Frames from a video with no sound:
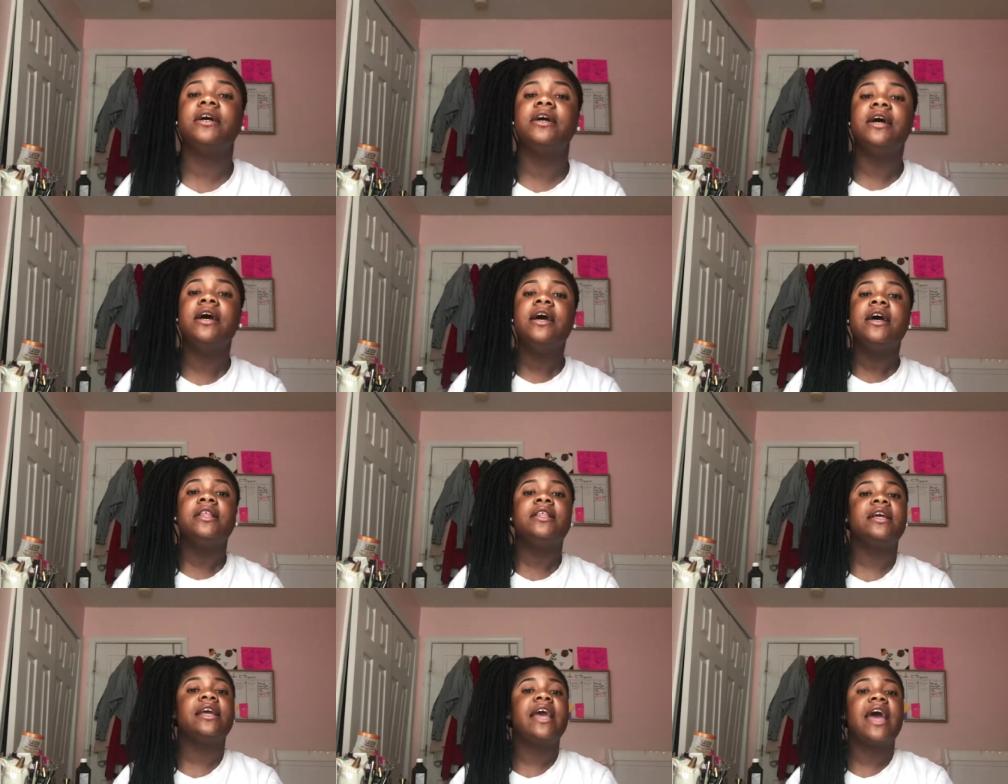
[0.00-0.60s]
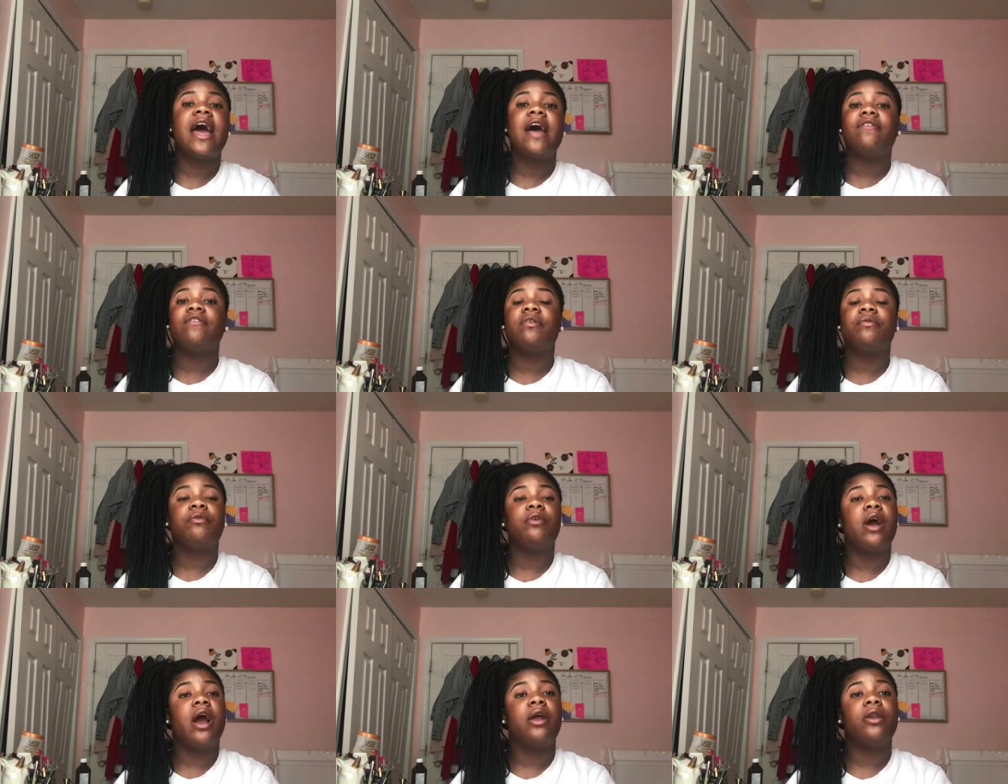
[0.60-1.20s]
the cat from
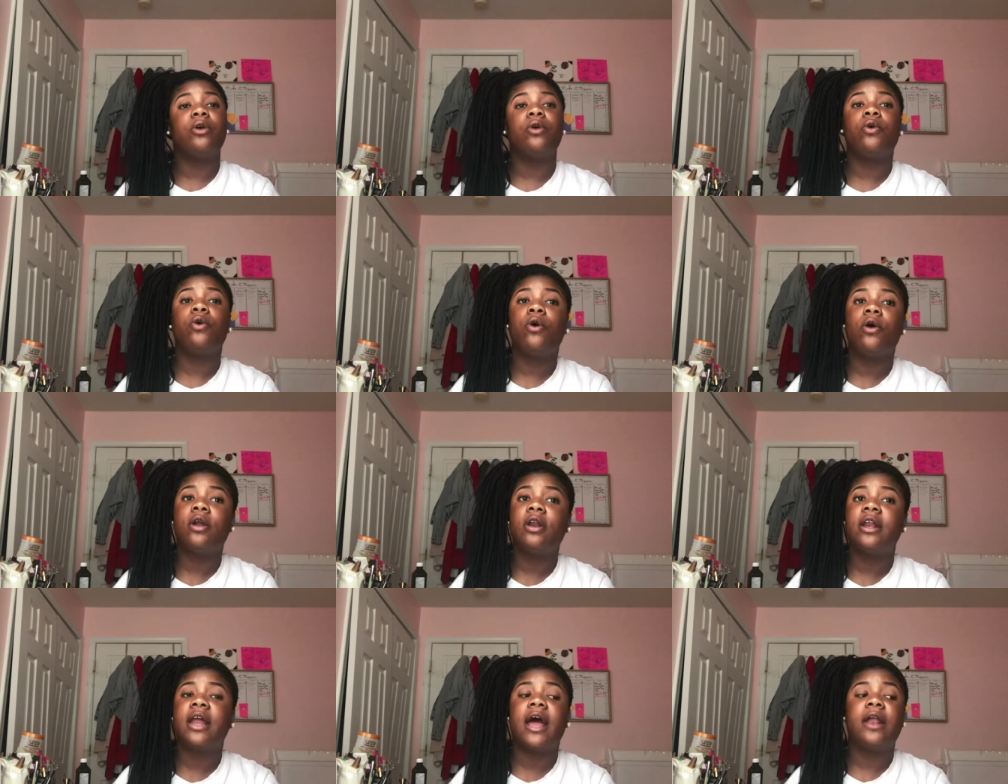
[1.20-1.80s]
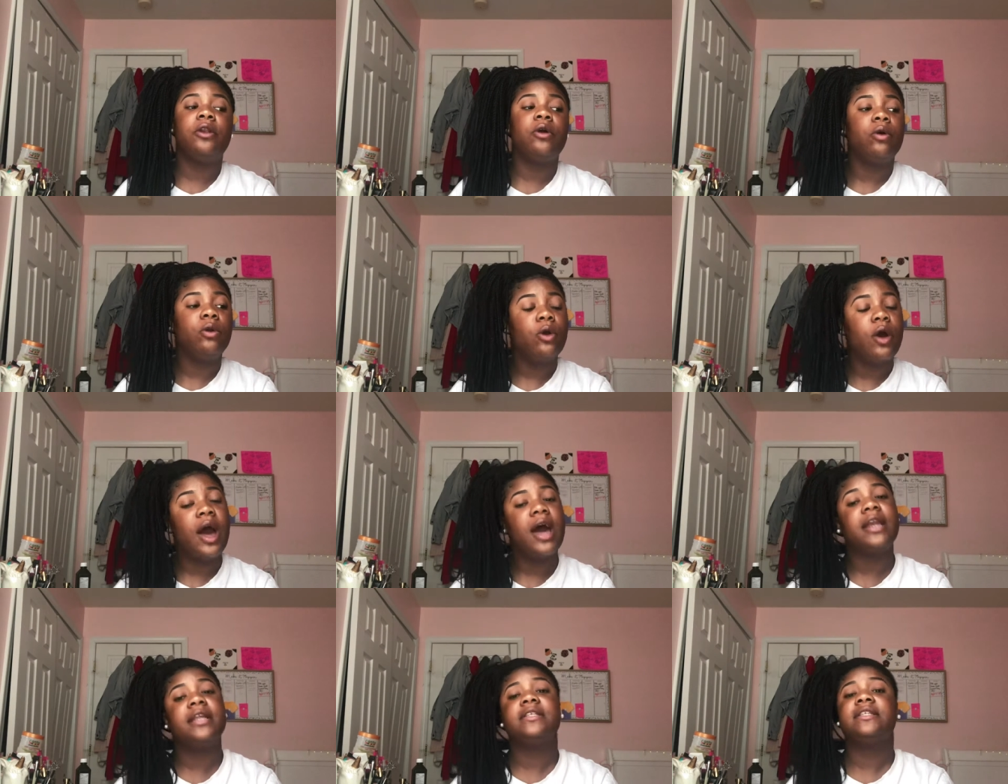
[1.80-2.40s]
around the corner that don't know how to
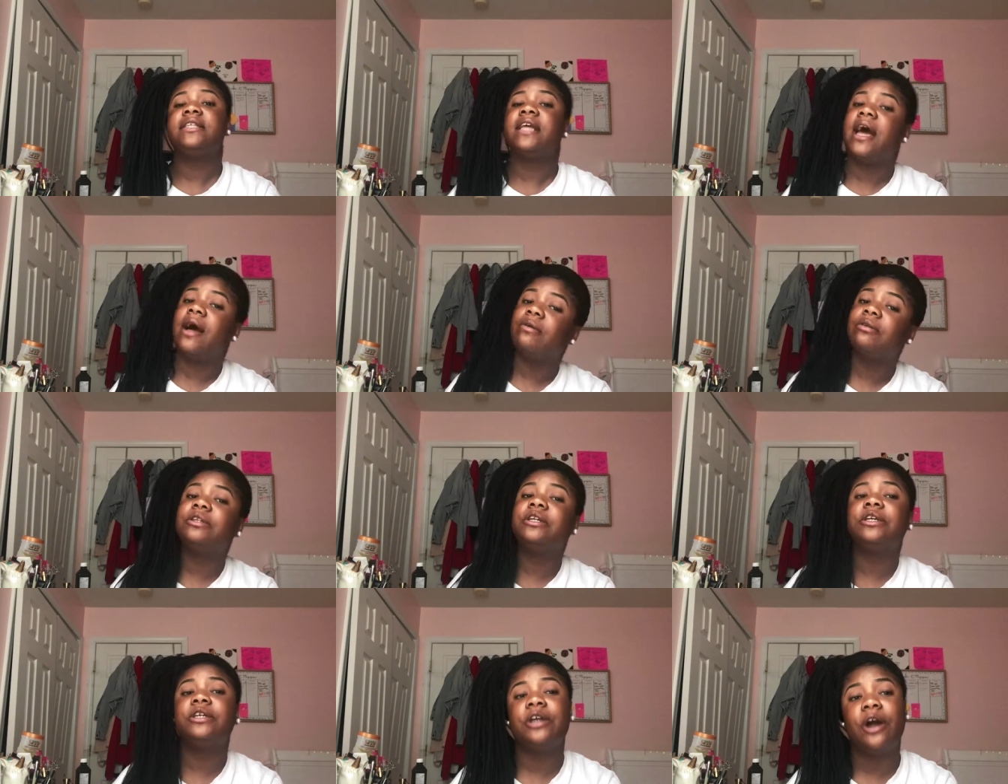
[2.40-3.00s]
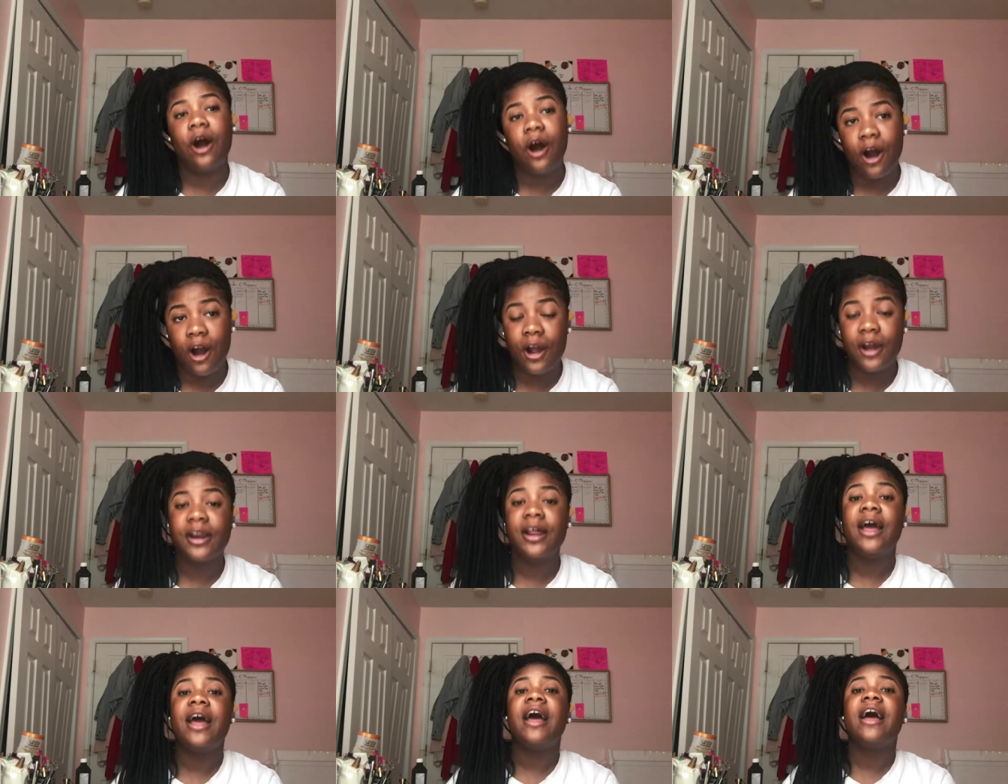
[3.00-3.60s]
stay out your yard.
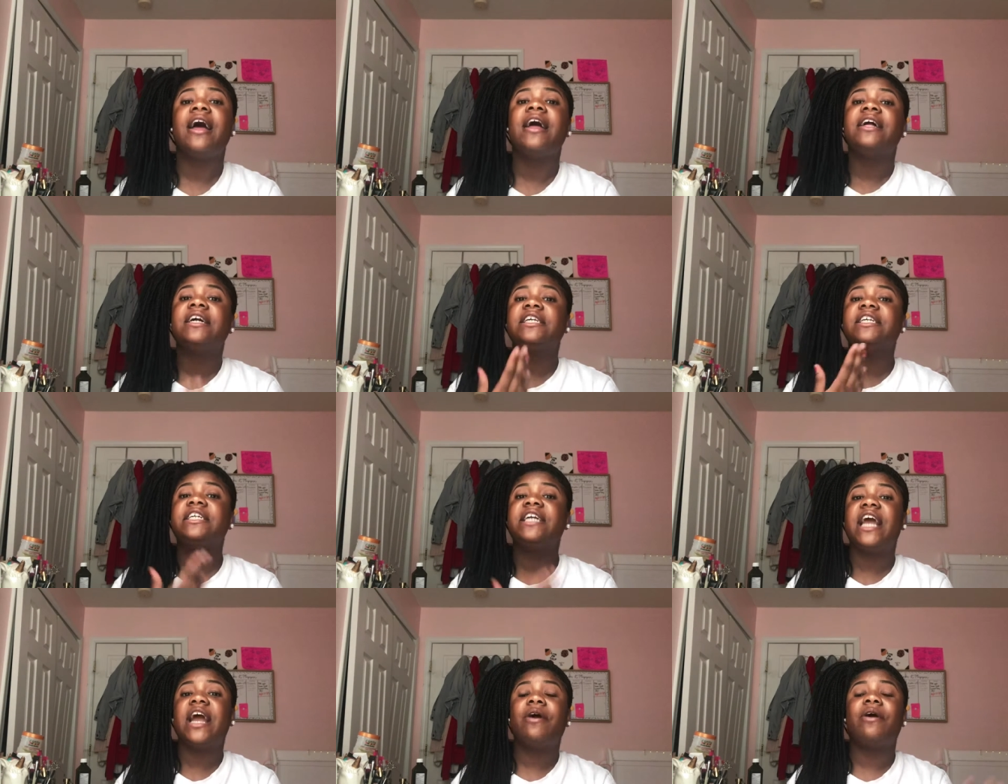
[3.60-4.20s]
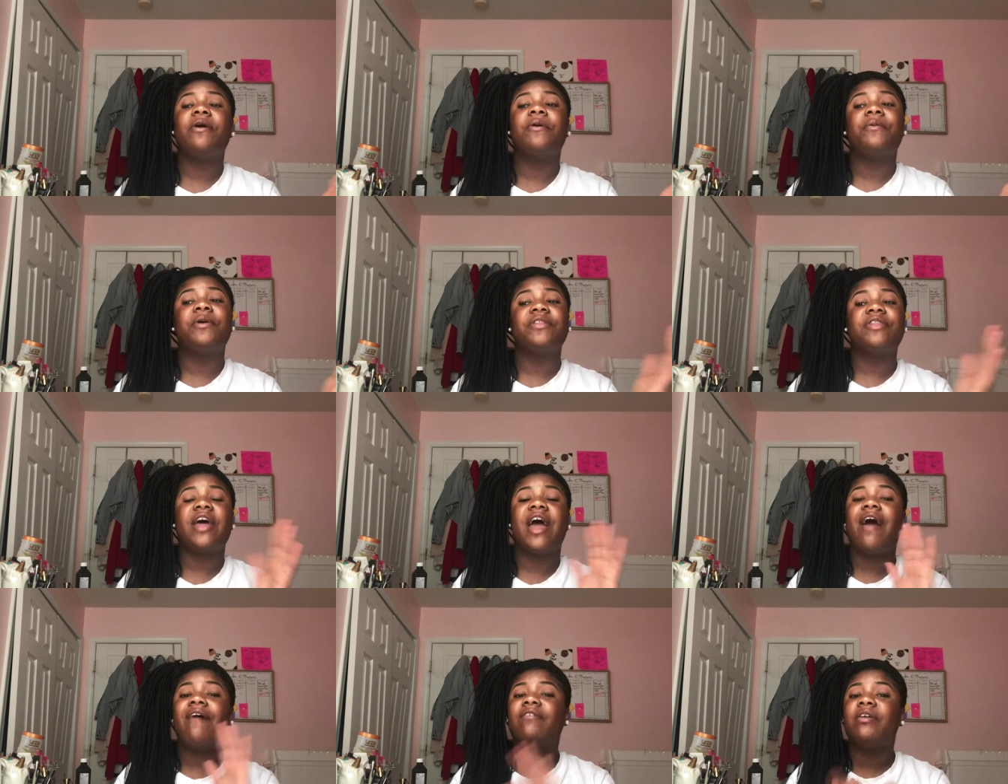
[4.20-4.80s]
Share it with
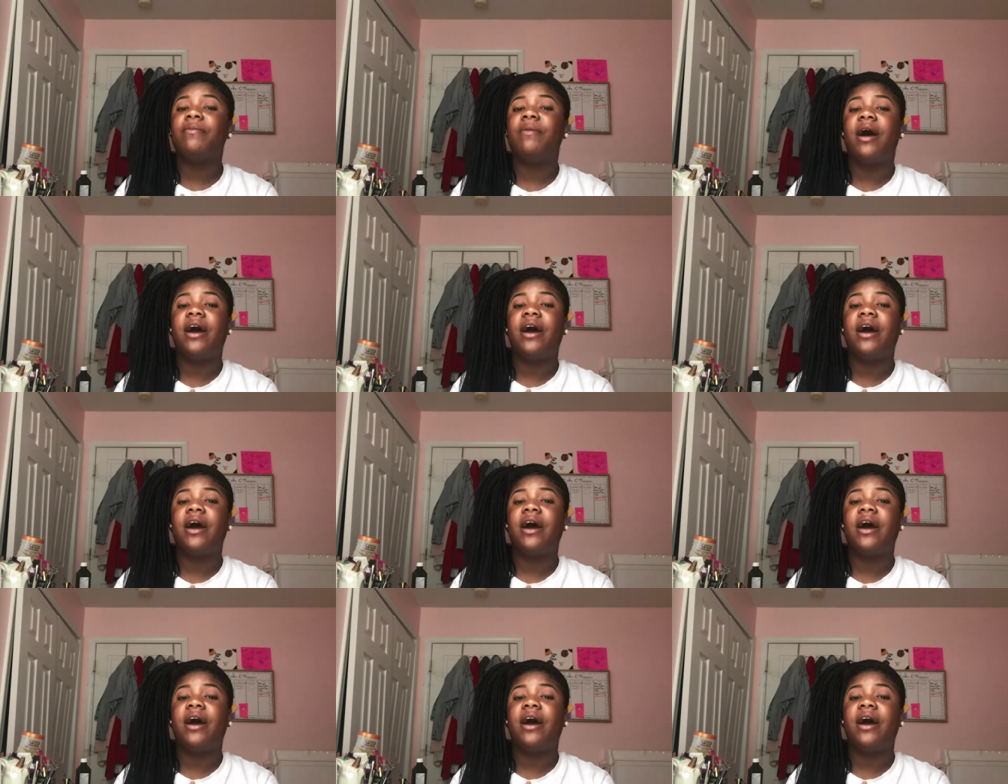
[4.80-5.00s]
everybody.